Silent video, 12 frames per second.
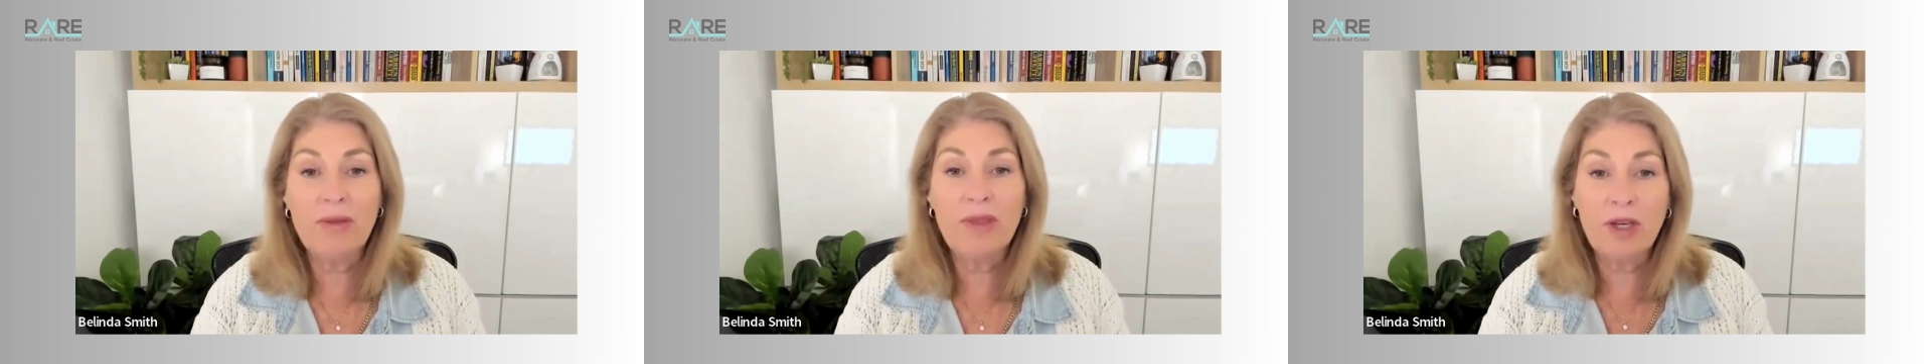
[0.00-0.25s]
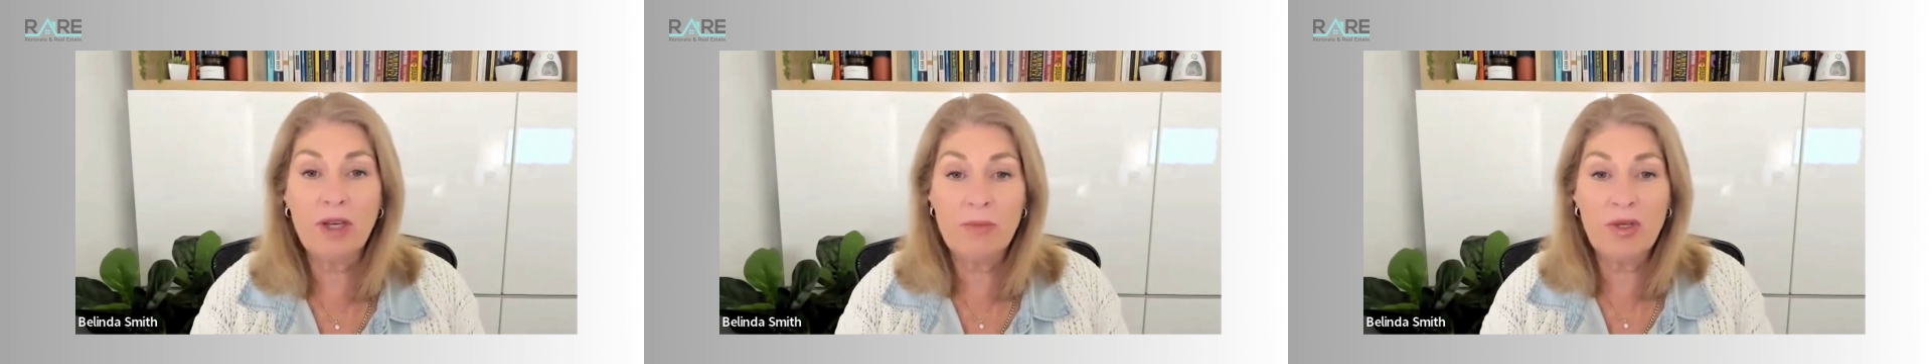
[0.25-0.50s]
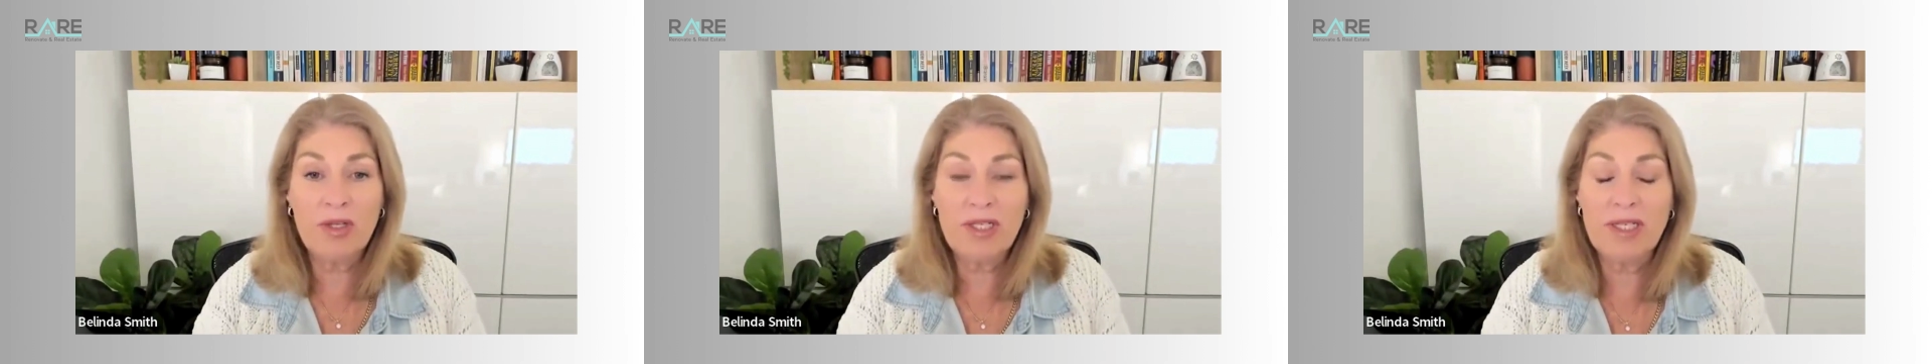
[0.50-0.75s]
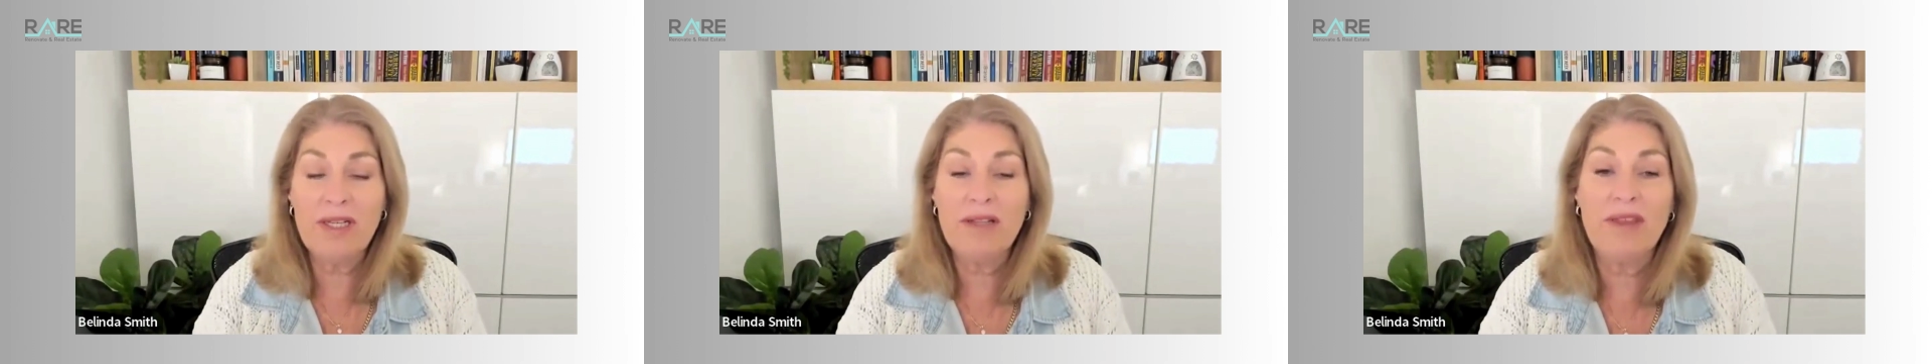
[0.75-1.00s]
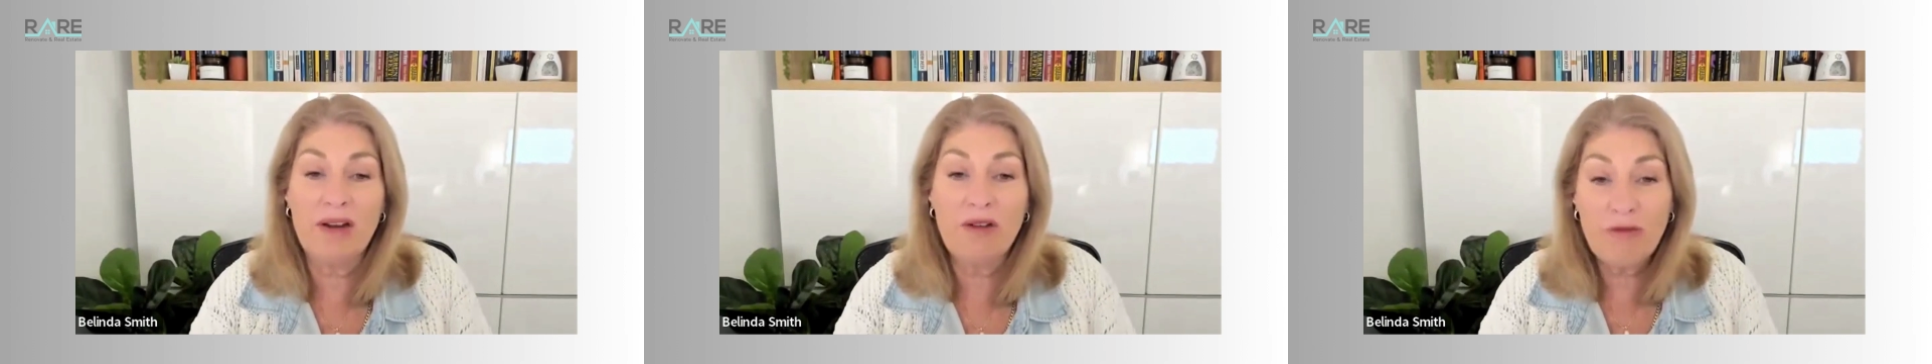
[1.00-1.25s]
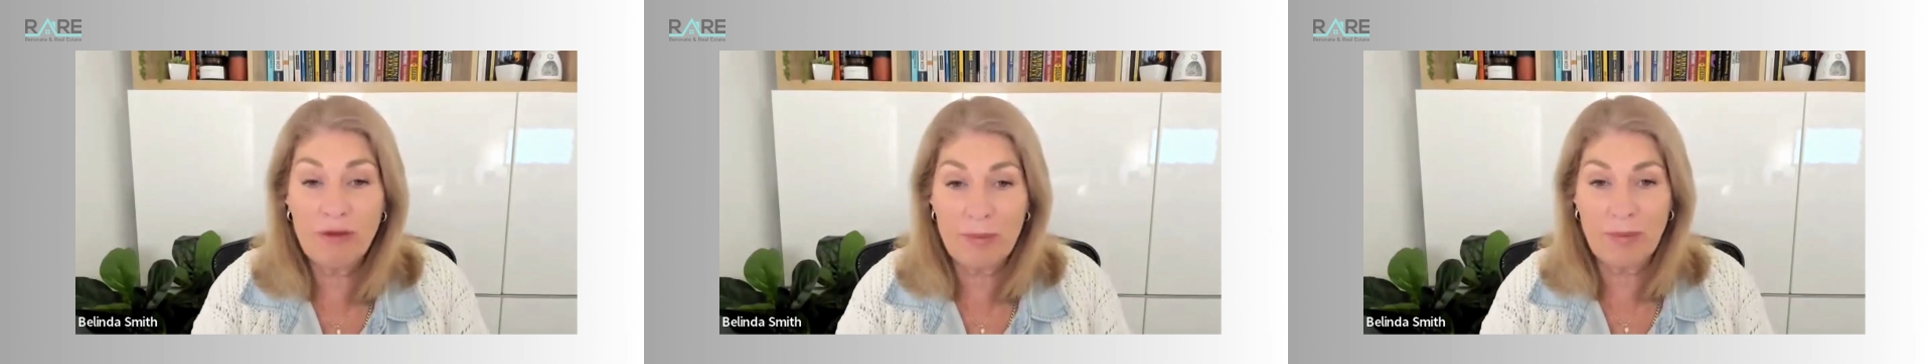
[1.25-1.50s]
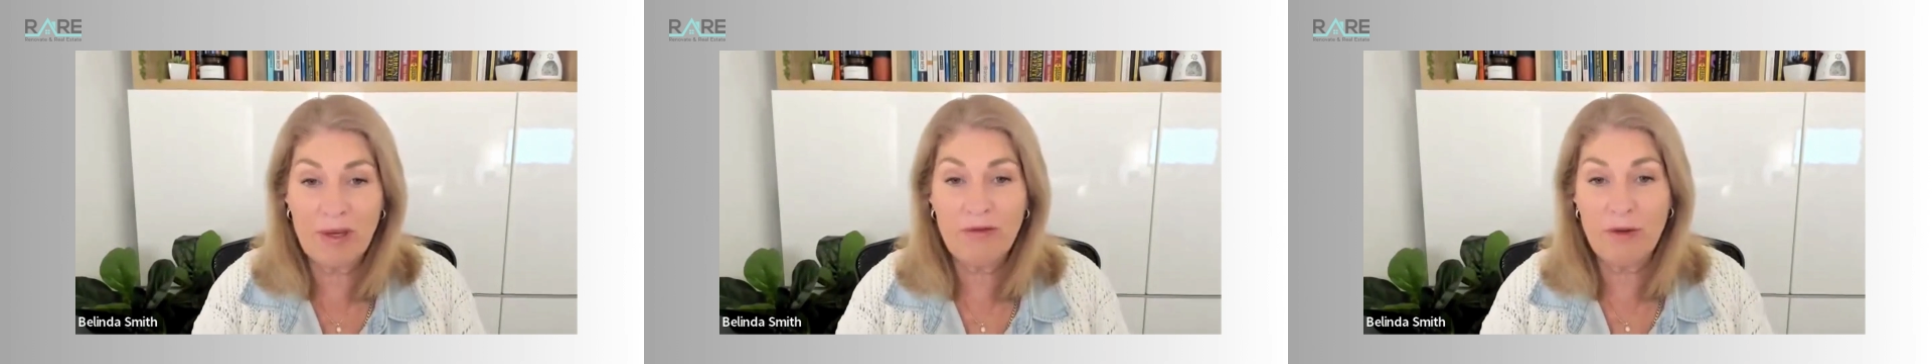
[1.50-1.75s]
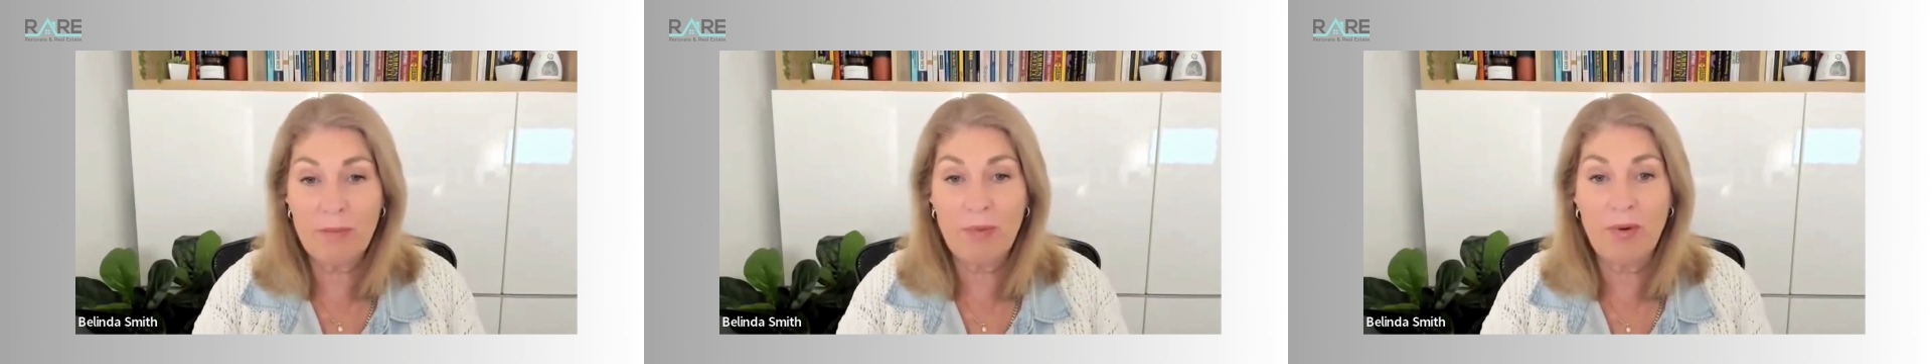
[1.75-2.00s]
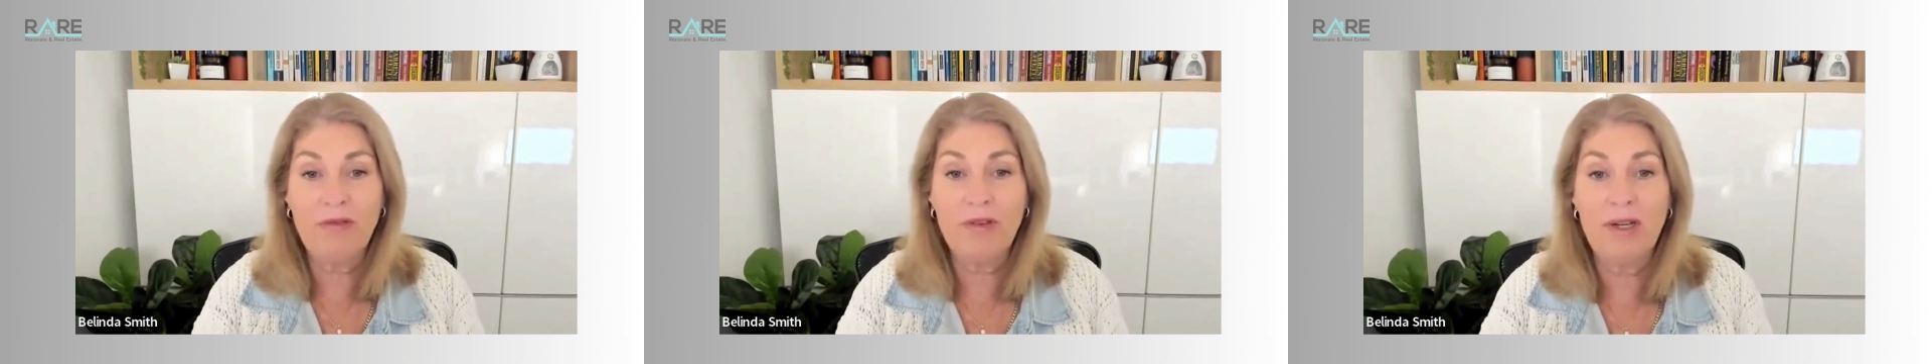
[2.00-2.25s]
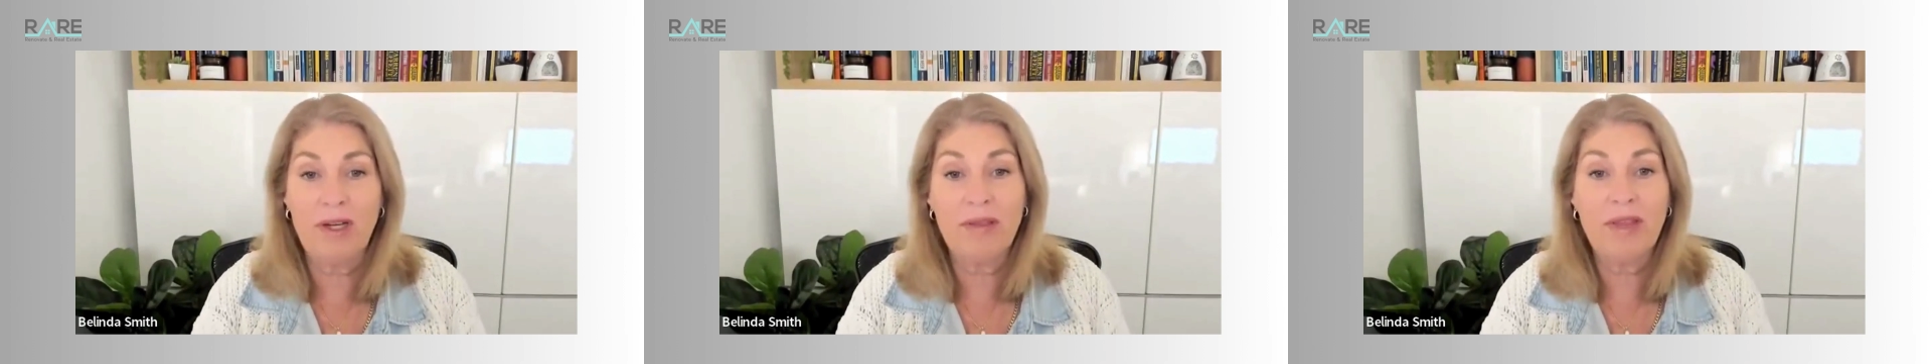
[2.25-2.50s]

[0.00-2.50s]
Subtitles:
in the community that are flipping for profit,